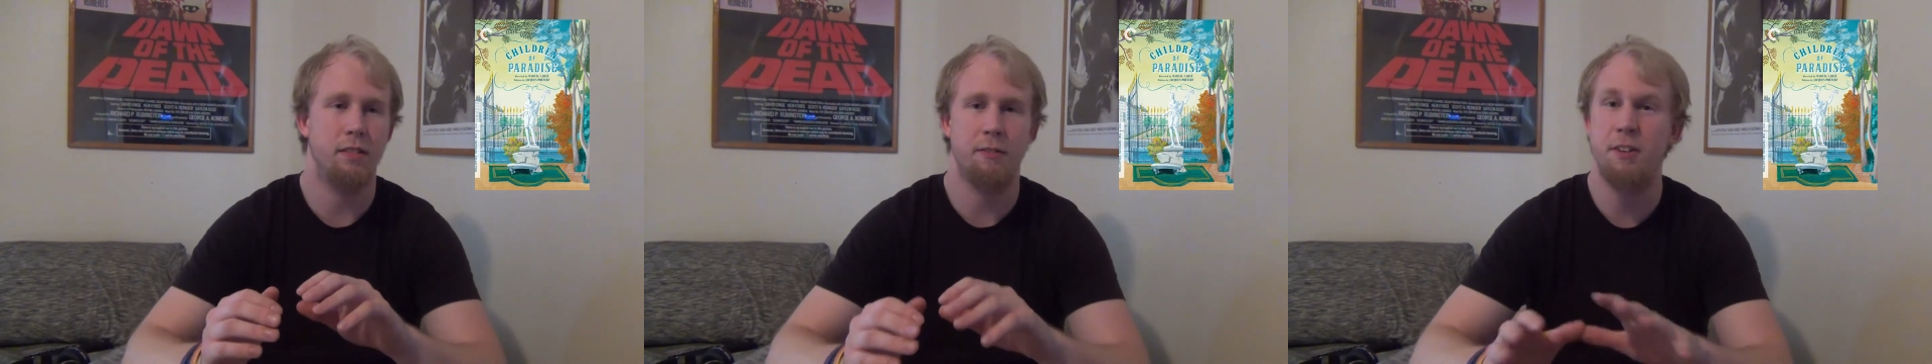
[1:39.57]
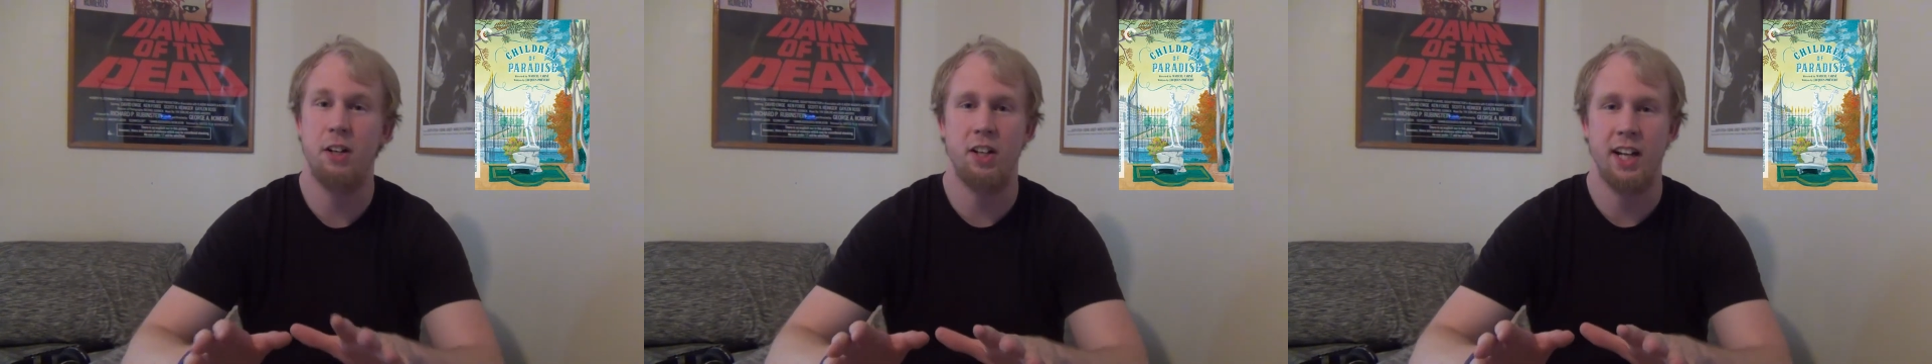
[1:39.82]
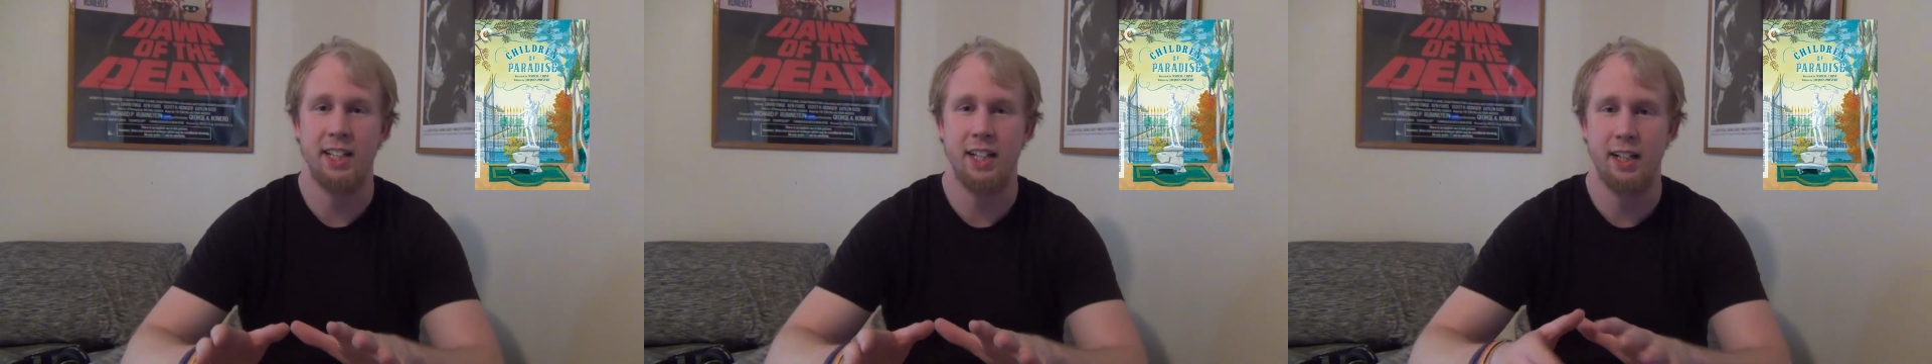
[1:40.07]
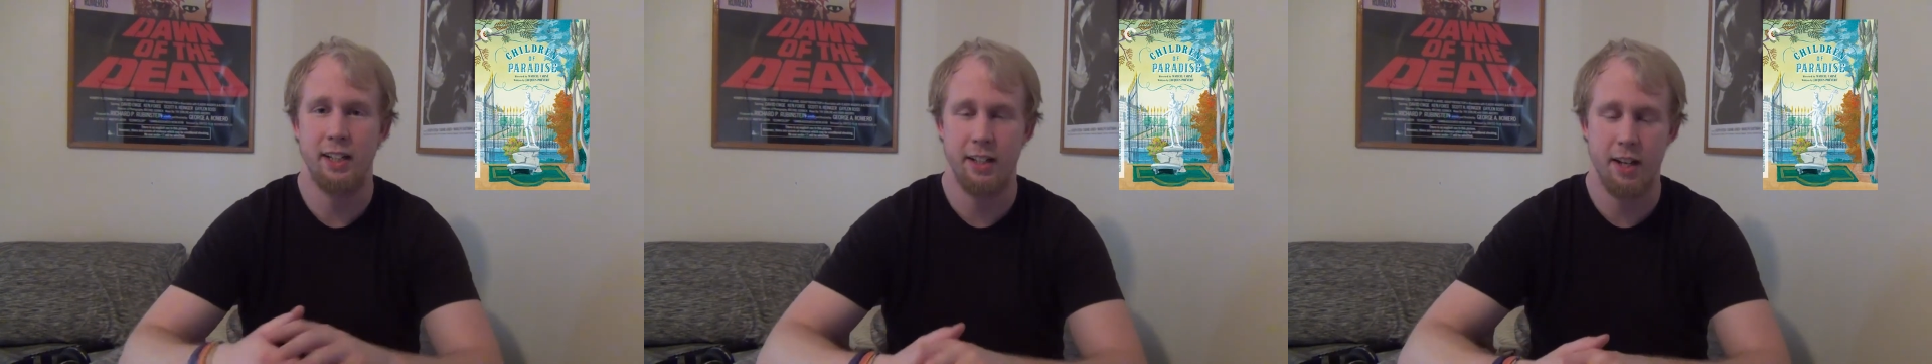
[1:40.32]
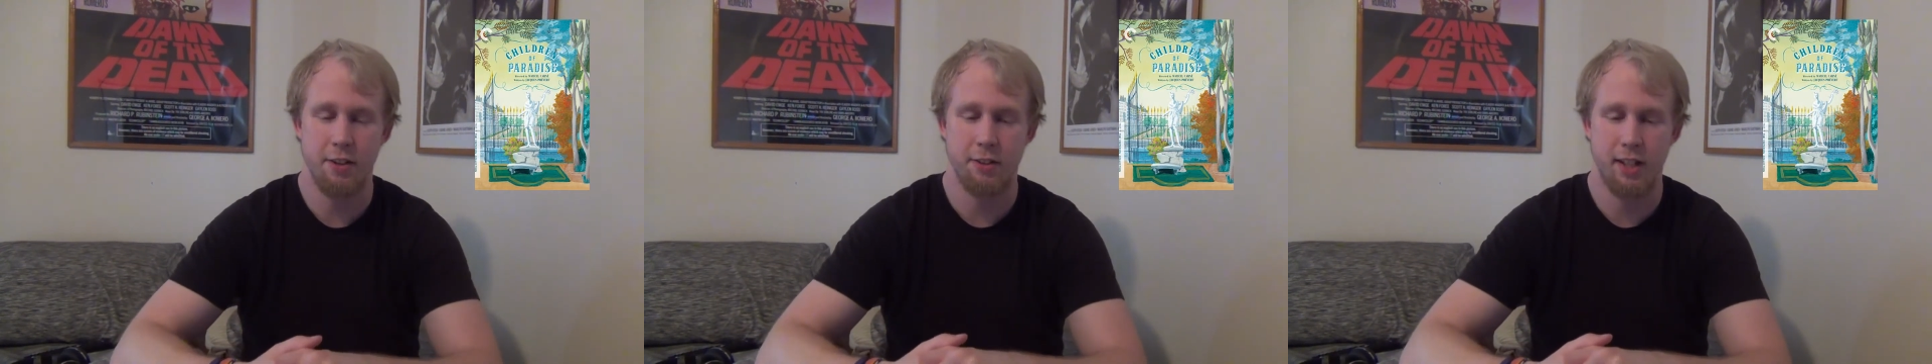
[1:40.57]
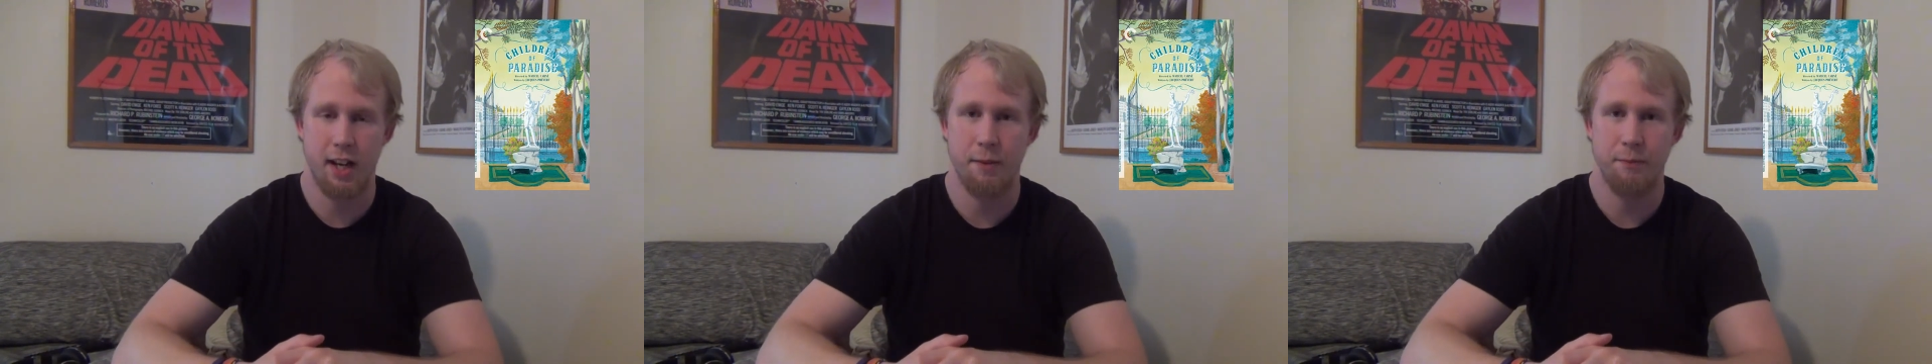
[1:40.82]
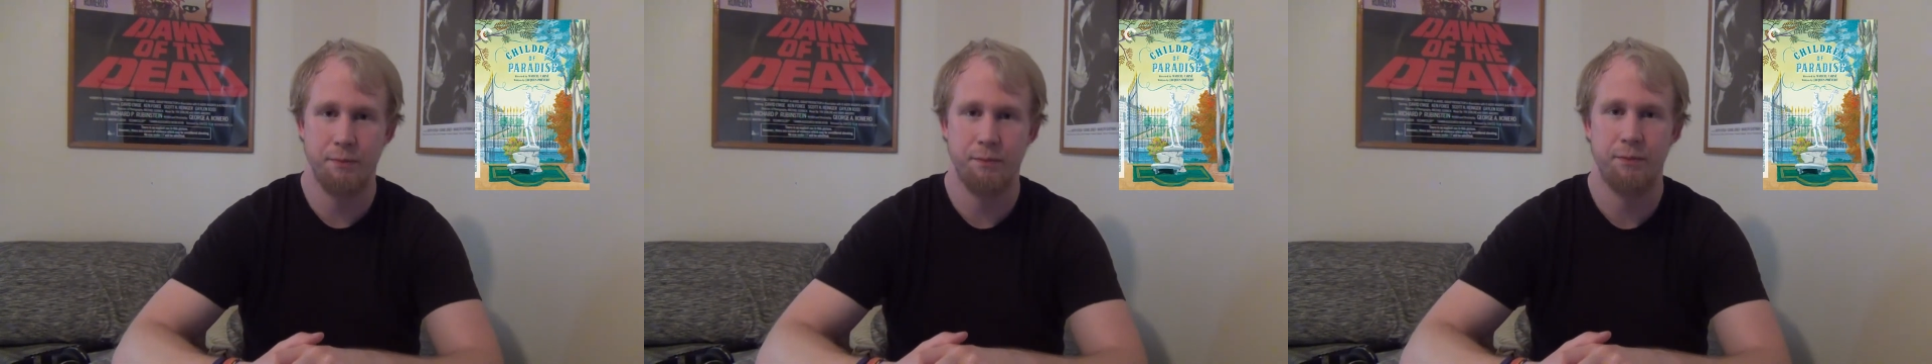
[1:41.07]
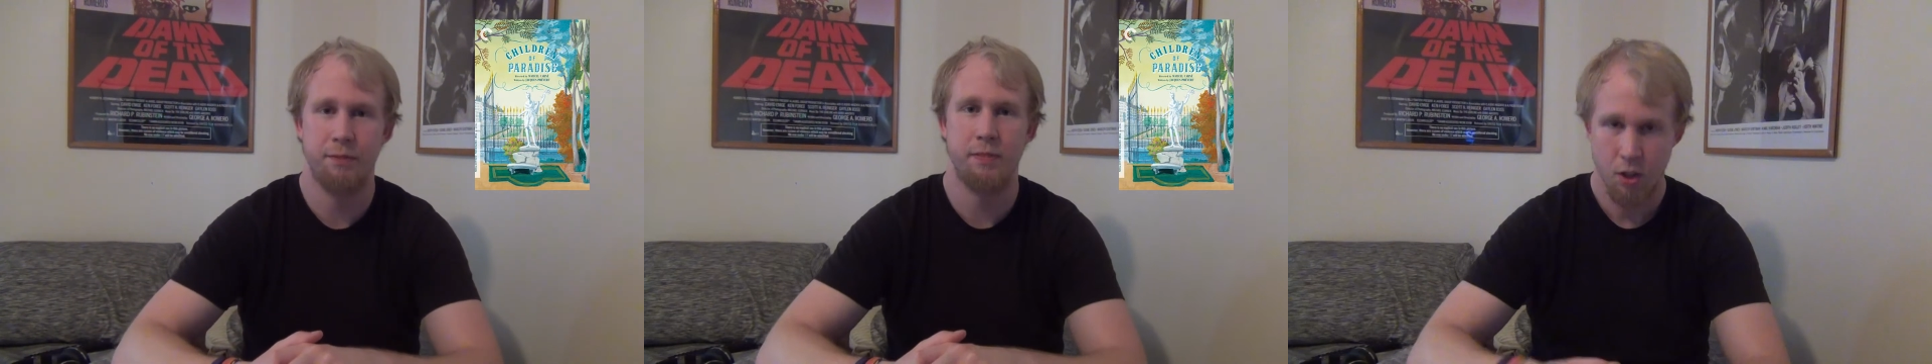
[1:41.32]
Figured I'd get it another time.
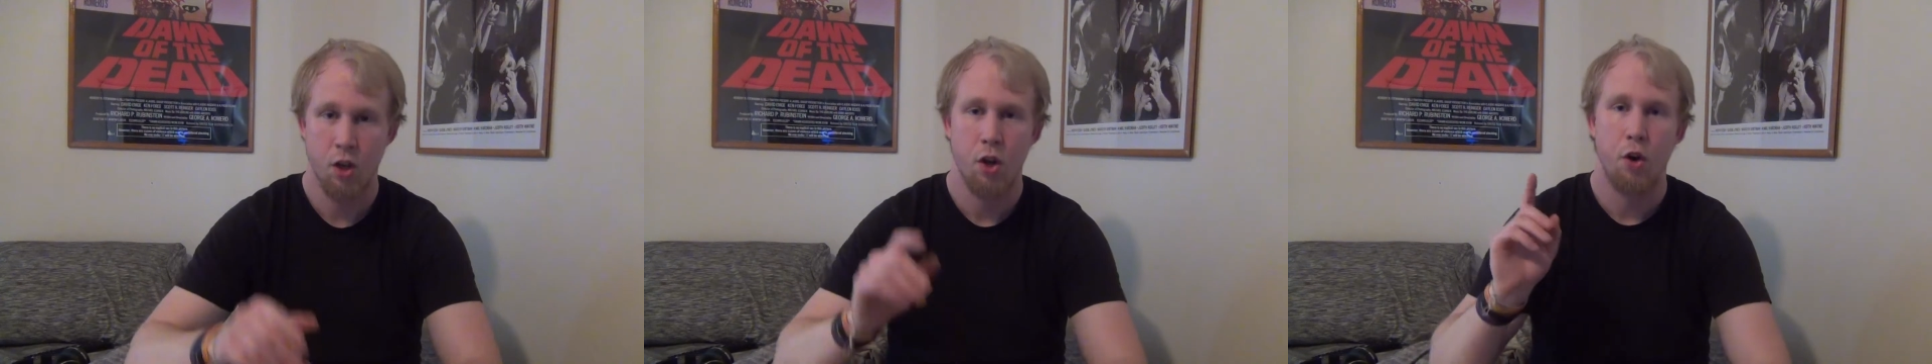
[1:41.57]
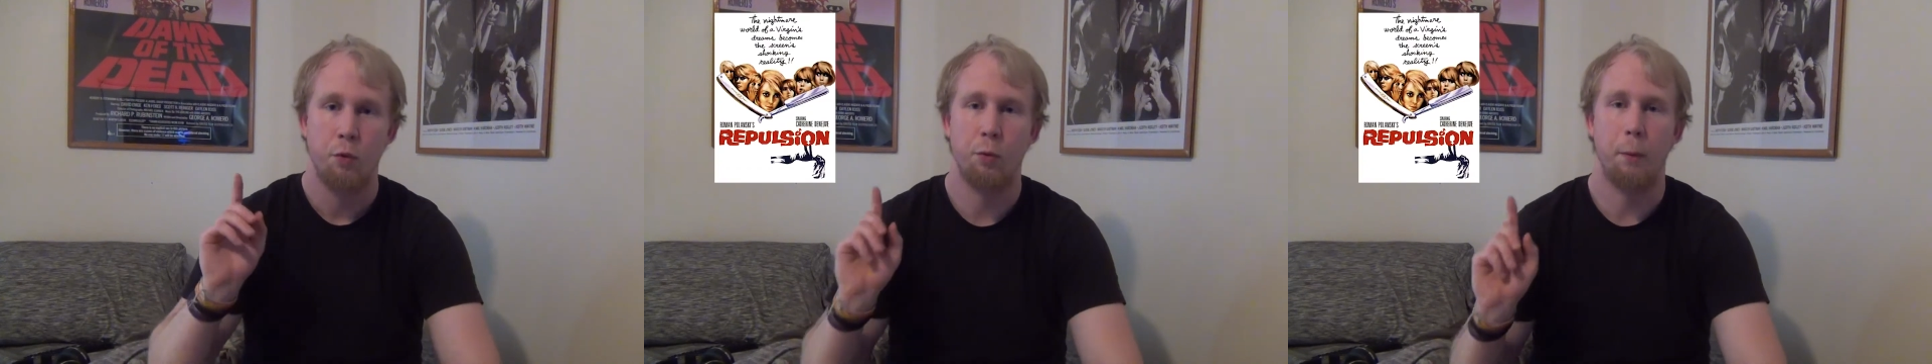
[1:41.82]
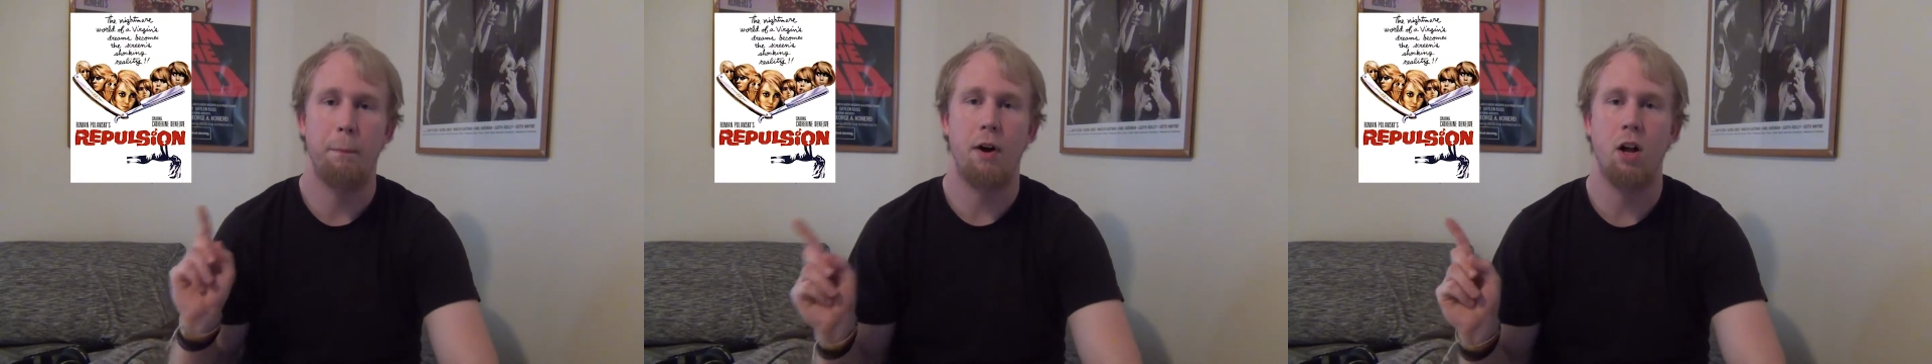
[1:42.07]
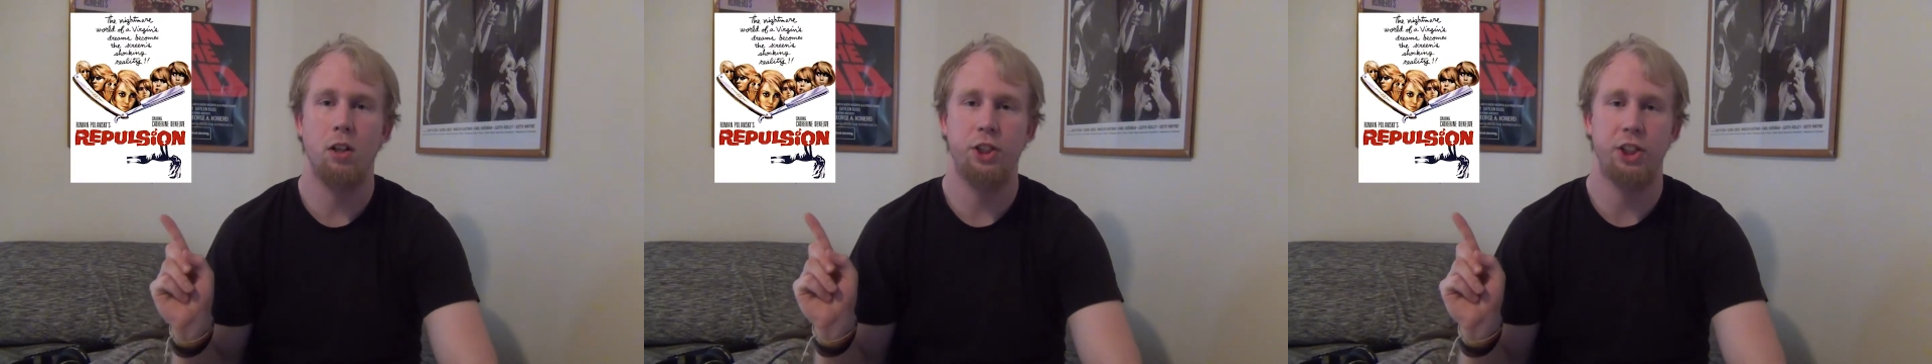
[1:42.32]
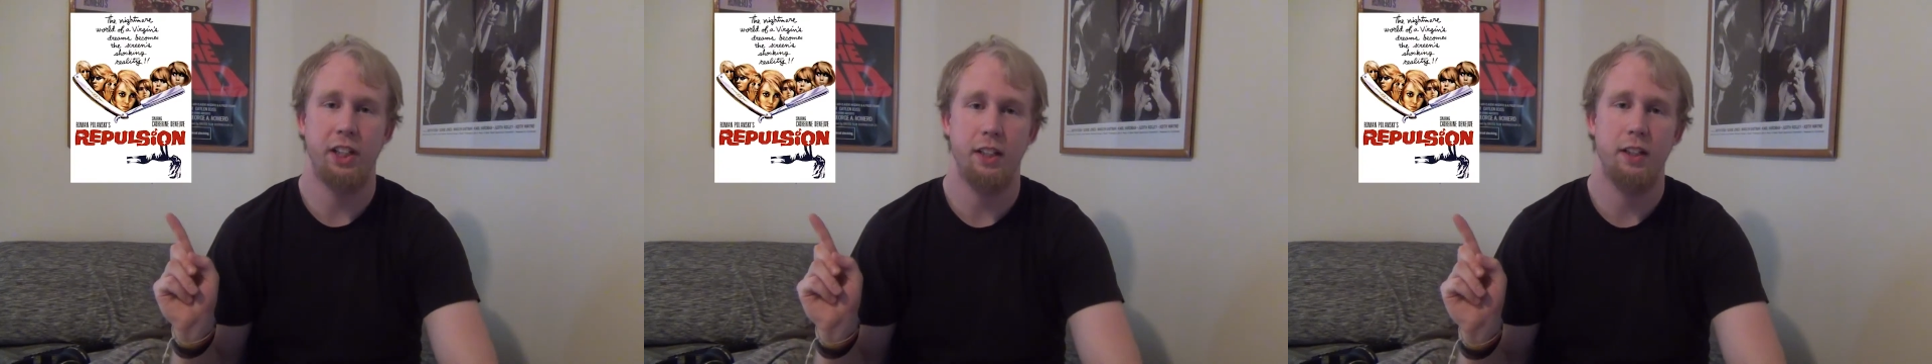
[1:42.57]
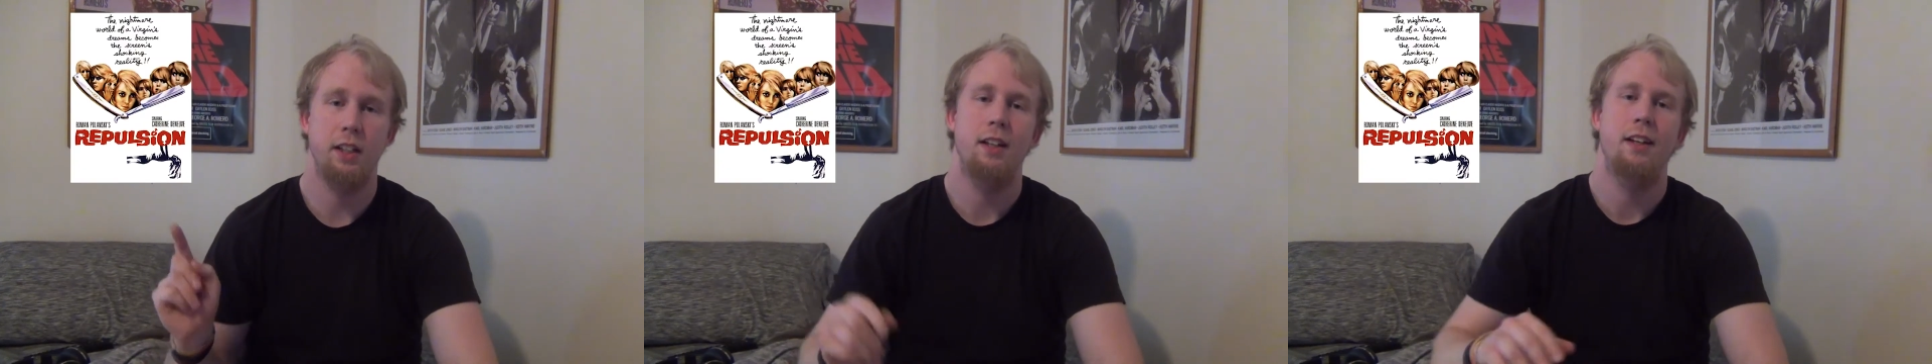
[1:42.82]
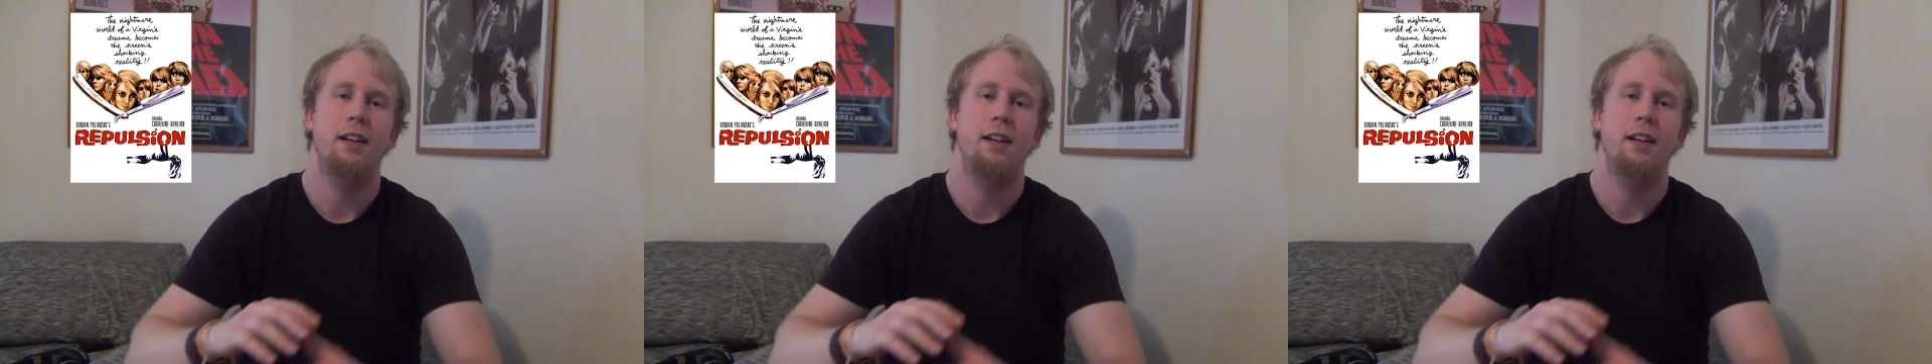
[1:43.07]
Repulsion.